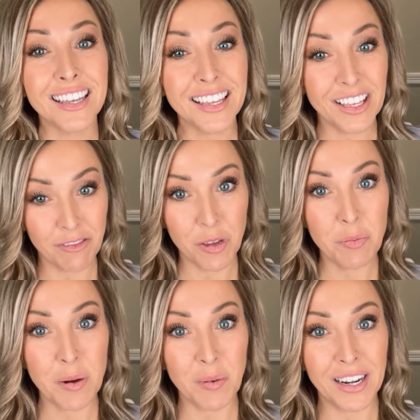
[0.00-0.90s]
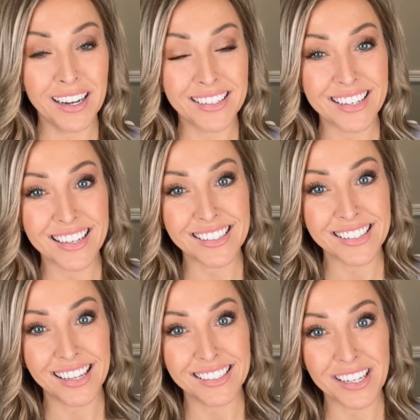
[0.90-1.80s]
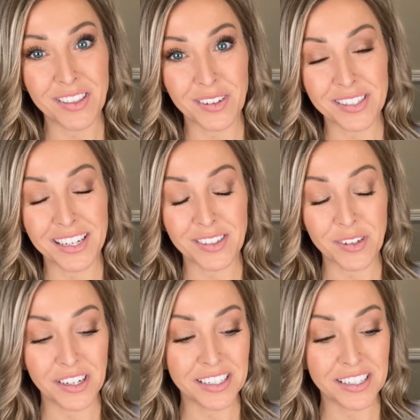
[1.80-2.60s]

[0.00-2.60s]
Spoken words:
if you've been waiting to get Saint in those countries.